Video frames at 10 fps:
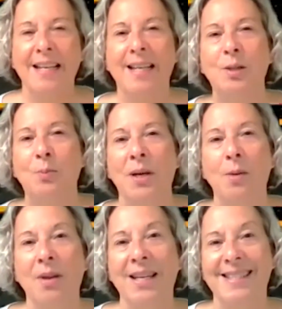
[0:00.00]
has been a
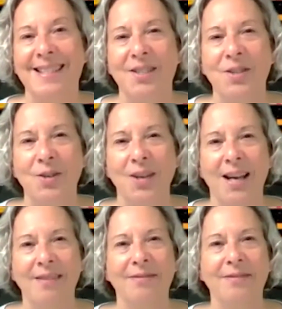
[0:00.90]
blessing to your
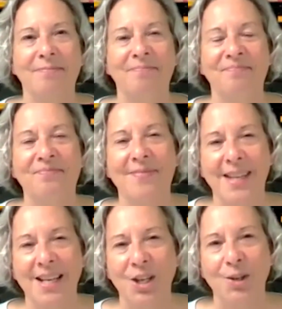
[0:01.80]
life.
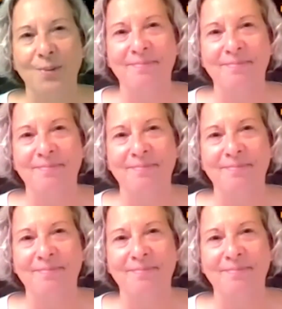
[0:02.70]
Thank you.